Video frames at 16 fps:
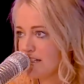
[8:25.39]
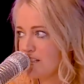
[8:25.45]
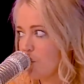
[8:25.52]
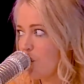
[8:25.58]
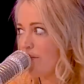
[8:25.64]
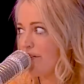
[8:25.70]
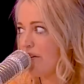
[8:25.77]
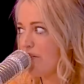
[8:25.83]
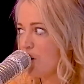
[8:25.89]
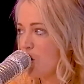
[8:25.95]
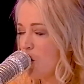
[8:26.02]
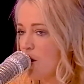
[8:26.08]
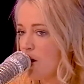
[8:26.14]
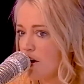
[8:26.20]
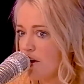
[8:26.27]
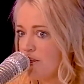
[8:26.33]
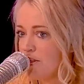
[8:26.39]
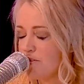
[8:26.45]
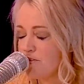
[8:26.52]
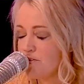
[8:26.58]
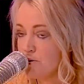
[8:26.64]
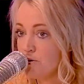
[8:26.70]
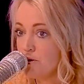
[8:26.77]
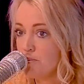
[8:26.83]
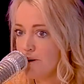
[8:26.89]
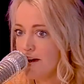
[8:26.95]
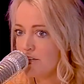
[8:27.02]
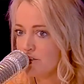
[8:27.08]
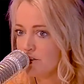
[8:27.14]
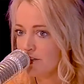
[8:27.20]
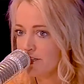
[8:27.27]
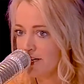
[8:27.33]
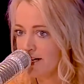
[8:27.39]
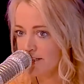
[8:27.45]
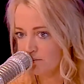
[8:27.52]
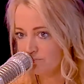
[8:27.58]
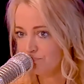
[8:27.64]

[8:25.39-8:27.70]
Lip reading: Yeah. So we haven't even got through the Bachelor yet.